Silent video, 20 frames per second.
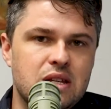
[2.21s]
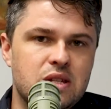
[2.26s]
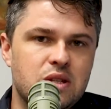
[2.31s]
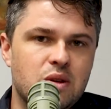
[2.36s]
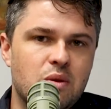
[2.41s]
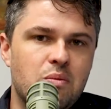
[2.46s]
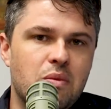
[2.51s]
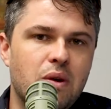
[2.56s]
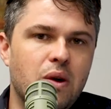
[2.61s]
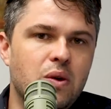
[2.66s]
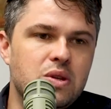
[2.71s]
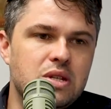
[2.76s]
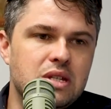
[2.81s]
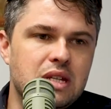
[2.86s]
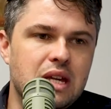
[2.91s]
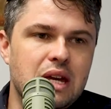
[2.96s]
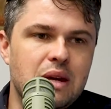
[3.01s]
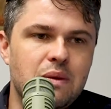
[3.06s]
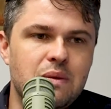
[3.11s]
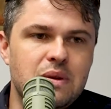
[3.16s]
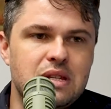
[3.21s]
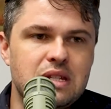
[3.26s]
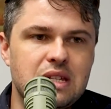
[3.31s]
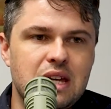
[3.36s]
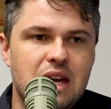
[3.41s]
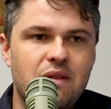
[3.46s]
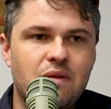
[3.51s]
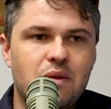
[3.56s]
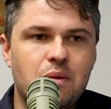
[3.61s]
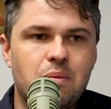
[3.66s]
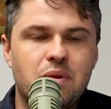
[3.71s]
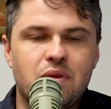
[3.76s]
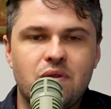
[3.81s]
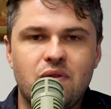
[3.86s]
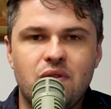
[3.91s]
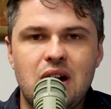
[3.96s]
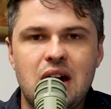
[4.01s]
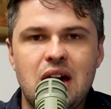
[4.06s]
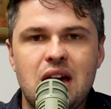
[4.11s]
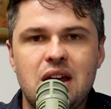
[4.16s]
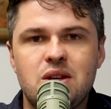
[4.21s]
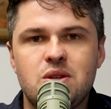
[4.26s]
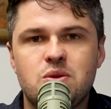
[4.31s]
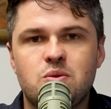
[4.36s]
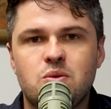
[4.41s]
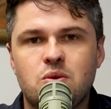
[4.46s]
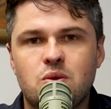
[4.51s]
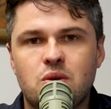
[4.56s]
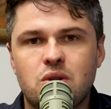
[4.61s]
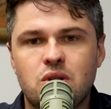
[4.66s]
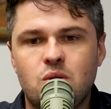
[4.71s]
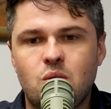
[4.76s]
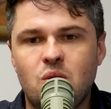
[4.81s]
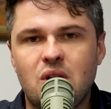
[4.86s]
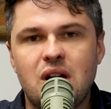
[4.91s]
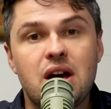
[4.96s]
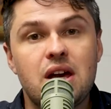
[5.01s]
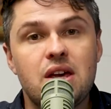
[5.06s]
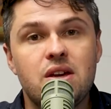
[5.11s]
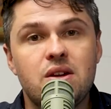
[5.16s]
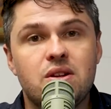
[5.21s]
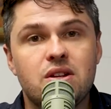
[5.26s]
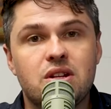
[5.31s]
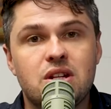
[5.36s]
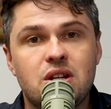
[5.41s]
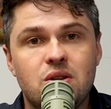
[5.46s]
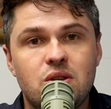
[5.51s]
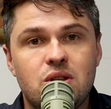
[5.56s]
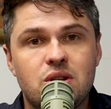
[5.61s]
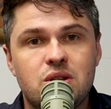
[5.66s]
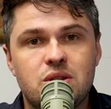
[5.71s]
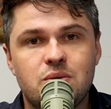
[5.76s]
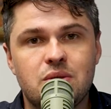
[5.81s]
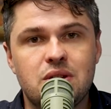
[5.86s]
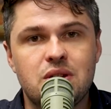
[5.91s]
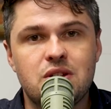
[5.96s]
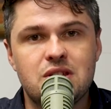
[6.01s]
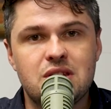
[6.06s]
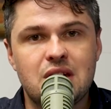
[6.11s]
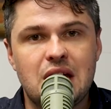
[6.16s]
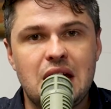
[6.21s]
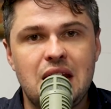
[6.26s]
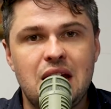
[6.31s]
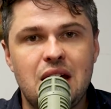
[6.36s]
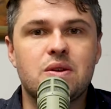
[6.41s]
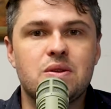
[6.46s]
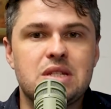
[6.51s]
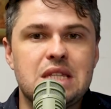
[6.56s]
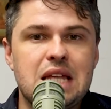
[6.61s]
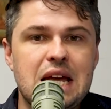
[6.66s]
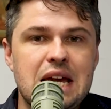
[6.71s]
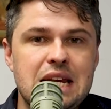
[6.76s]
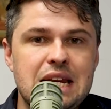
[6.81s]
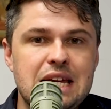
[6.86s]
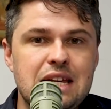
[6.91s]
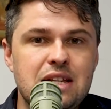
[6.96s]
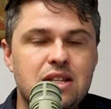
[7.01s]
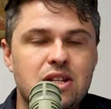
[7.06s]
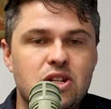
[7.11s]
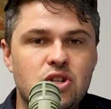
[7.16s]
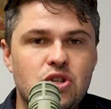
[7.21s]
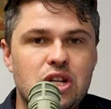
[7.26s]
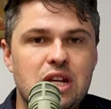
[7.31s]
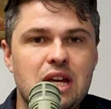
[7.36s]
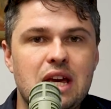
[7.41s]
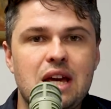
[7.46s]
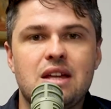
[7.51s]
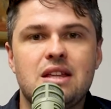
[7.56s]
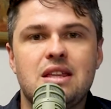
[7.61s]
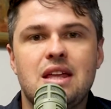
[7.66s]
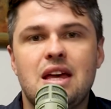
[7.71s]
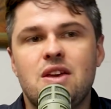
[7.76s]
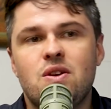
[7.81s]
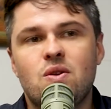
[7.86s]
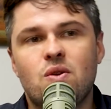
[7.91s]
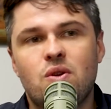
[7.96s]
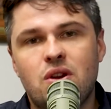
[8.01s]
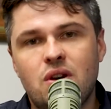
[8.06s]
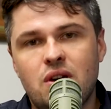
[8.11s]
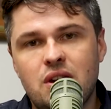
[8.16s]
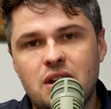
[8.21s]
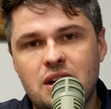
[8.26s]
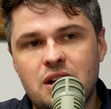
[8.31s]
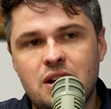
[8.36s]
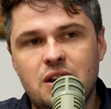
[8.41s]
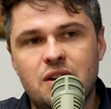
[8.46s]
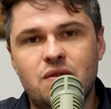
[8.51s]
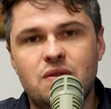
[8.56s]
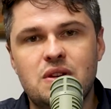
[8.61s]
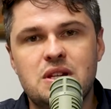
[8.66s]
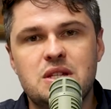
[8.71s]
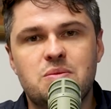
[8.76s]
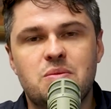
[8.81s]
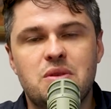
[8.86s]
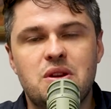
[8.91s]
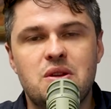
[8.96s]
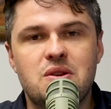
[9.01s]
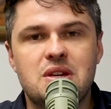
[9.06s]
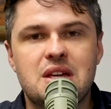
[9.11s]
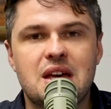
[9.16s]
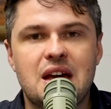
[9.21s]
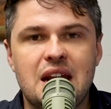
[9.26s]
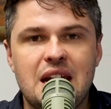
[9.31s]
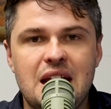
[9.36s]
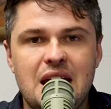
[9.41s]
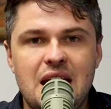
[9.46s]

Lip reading: So most KiwiSaver providers will require you to do this when you sign up because they need to check that you're not in an investment you can't